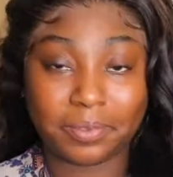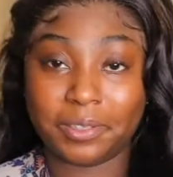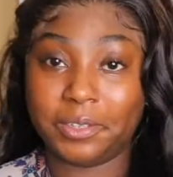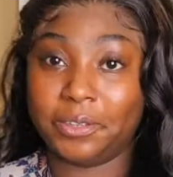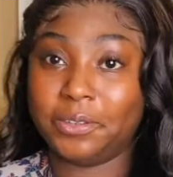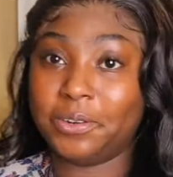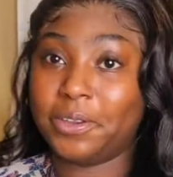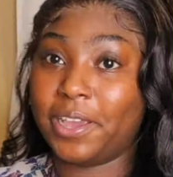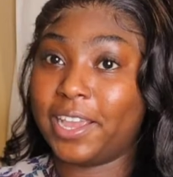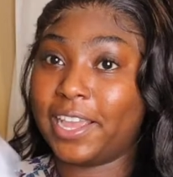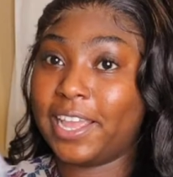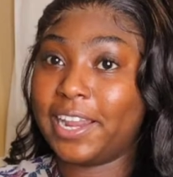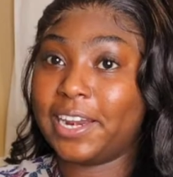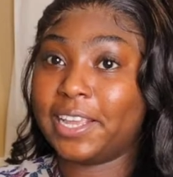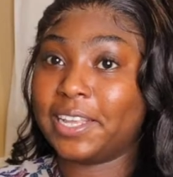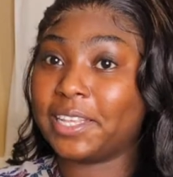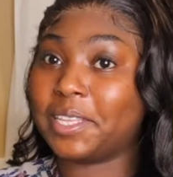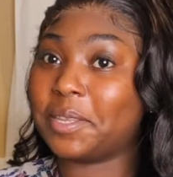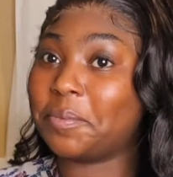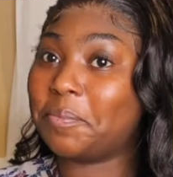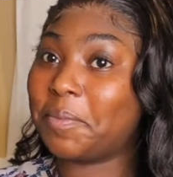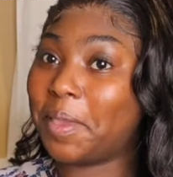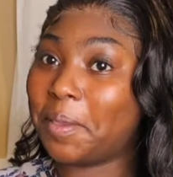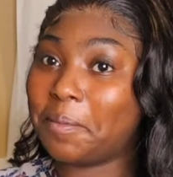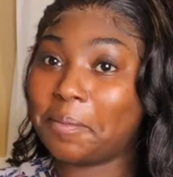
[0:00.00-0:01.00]
You know I gotta get
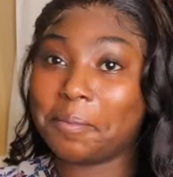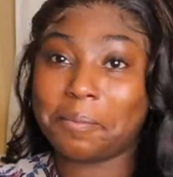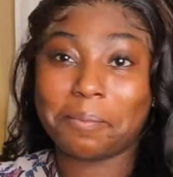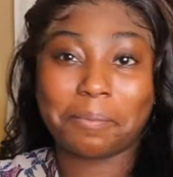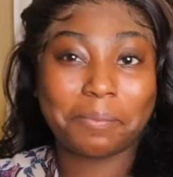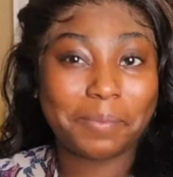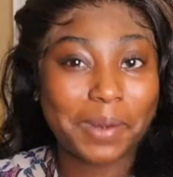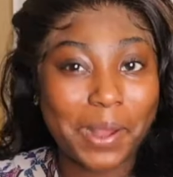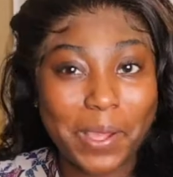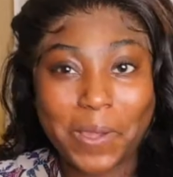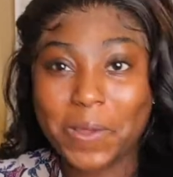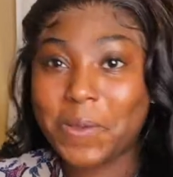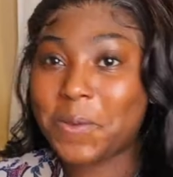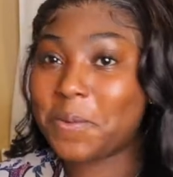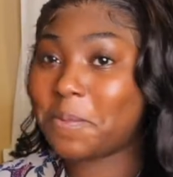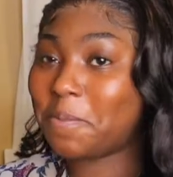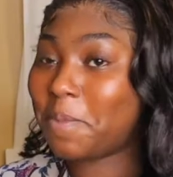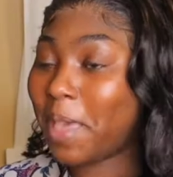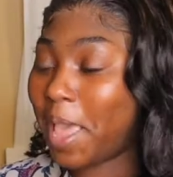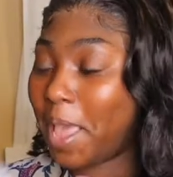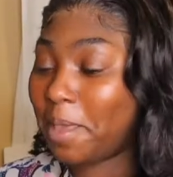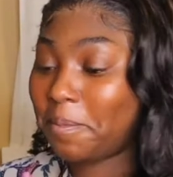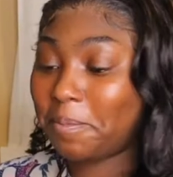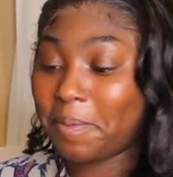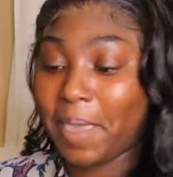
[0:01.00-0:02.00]
the baby blue,
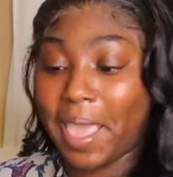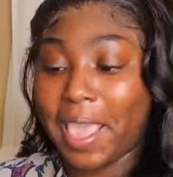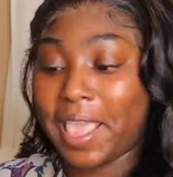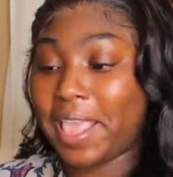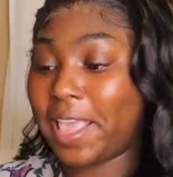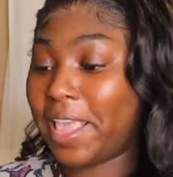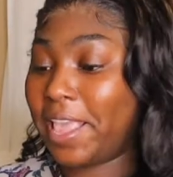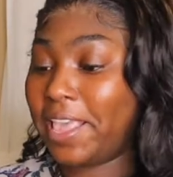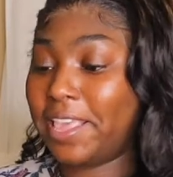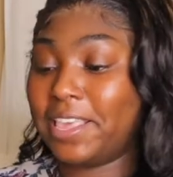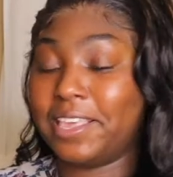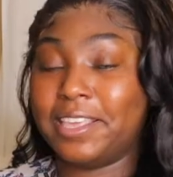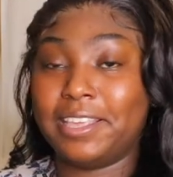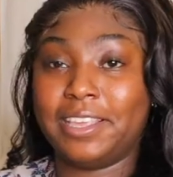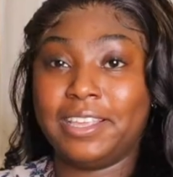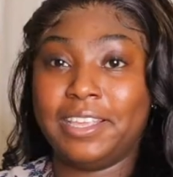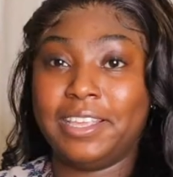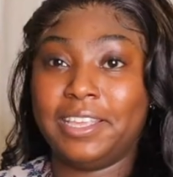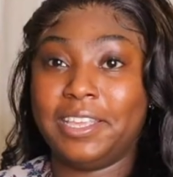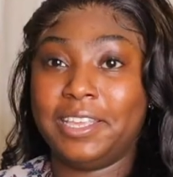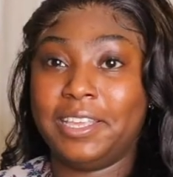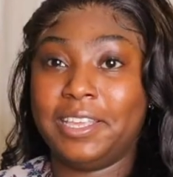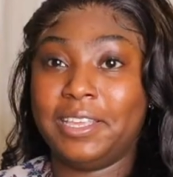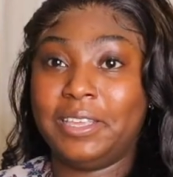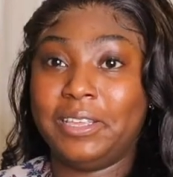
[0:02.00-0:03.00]
baby.
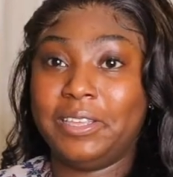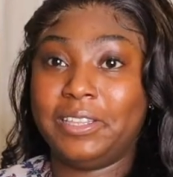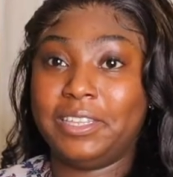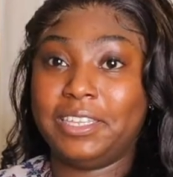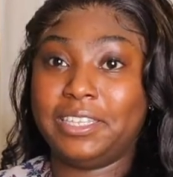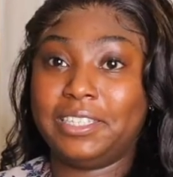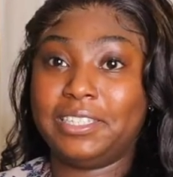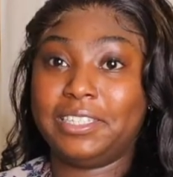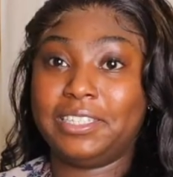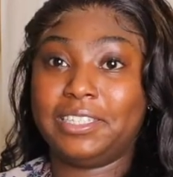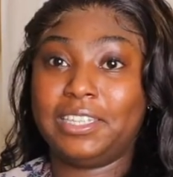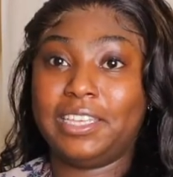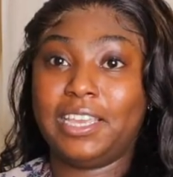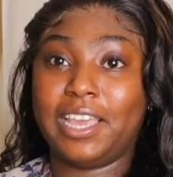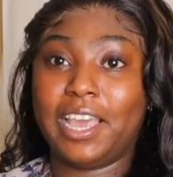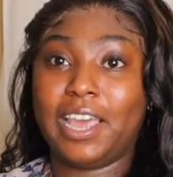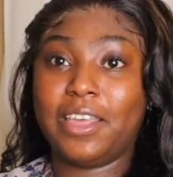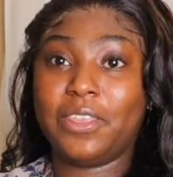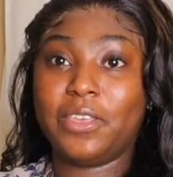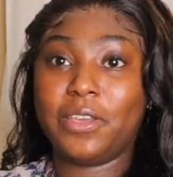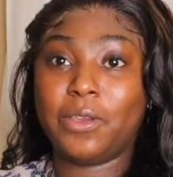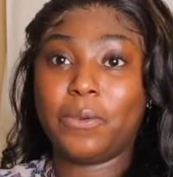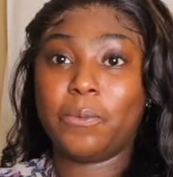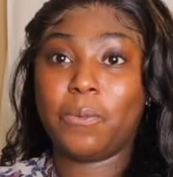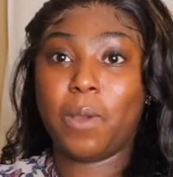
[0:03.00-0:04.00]
This is the
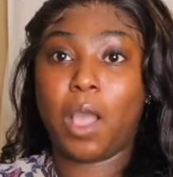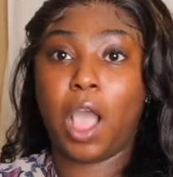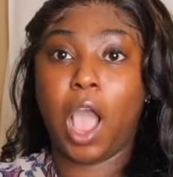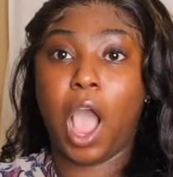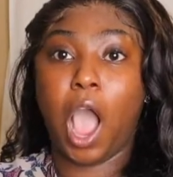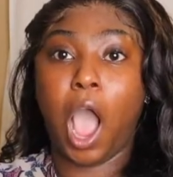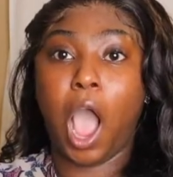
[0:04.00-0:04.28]
other one.